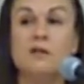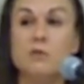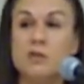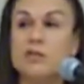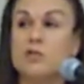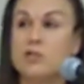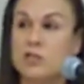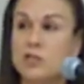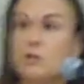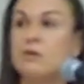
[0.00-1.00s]
Research has
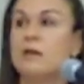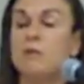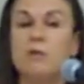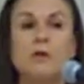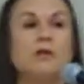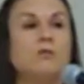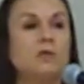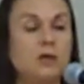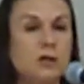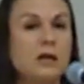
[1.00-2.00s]
shown that. But when you
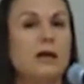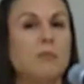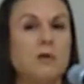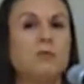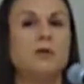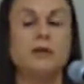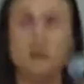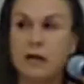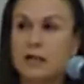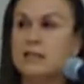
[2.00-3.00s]
look at people in the
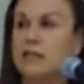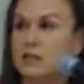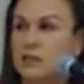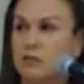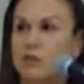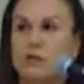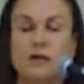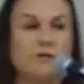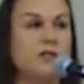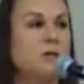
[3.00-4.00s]
context of their life
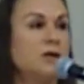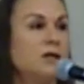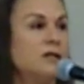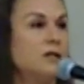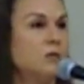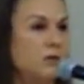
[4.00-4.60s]
experience and